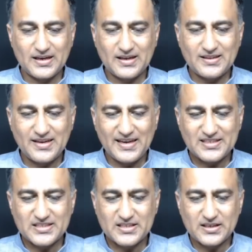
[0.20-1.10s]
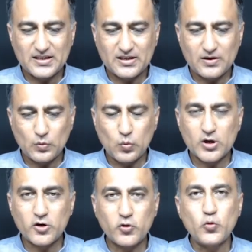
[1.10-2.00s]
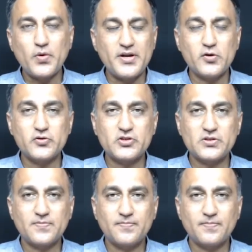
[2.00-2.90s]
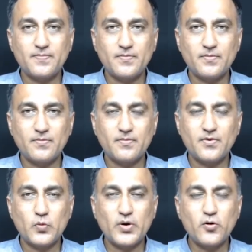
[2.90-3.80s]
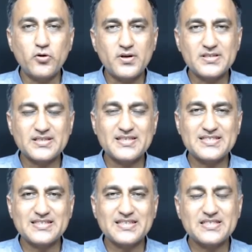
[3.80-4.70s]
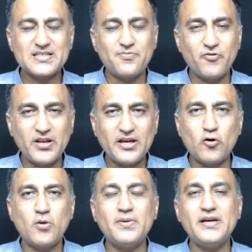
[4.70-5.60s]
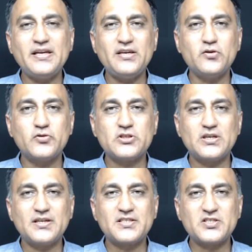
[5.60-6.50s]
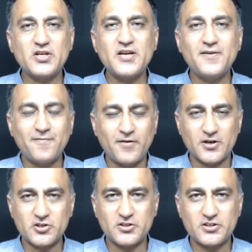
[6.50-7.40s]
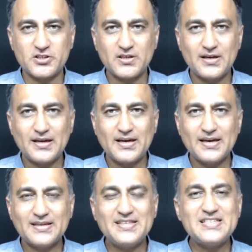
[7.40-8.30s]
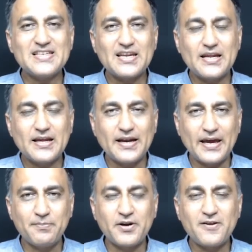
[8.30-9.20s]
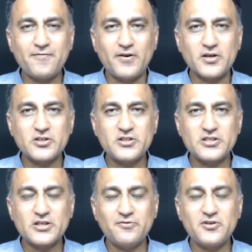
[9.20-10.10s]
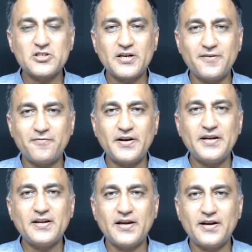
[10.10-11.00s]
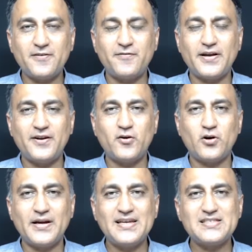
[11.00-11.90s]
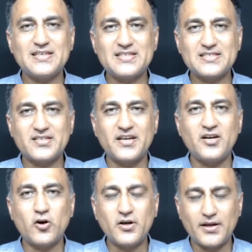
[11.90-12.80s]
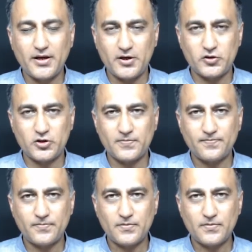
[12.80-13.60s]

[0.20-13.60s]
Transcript: In the next one or two videos, we're going to discuss some very commonly used string functions. These are library functions which are defined in a header file called as string.h.